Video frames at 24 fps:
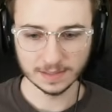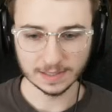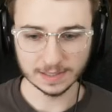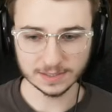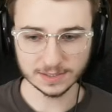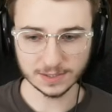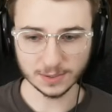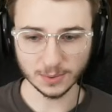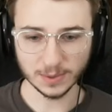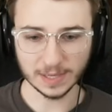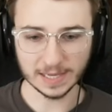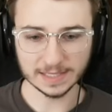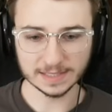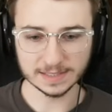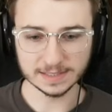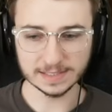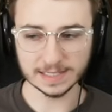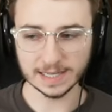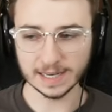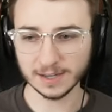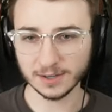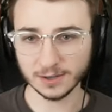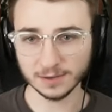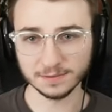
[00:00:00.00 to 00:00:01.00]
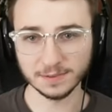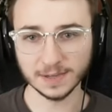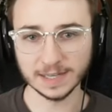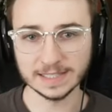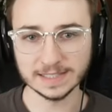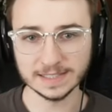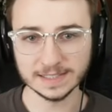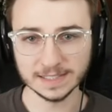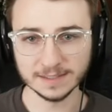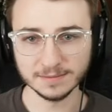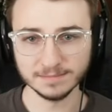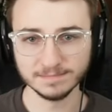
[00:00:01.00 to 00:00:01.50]
Let's go ahead and
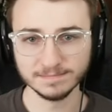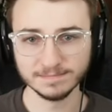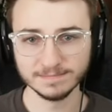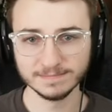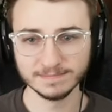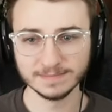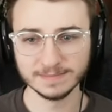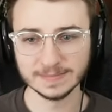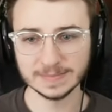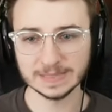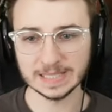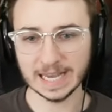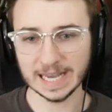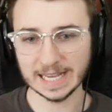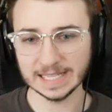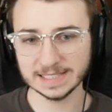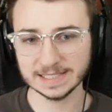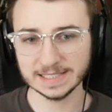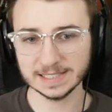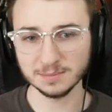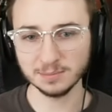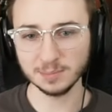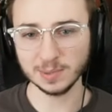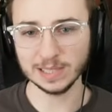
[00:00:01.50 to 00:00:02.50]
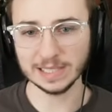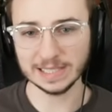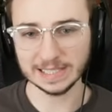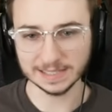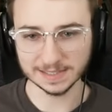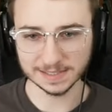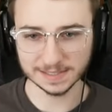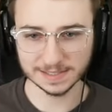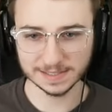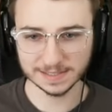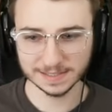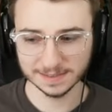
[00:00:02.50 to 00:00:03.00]
sacrifice it. Task
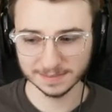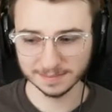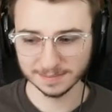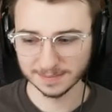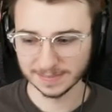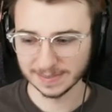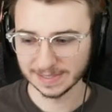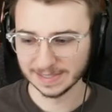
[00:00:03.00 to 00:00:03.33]
complete.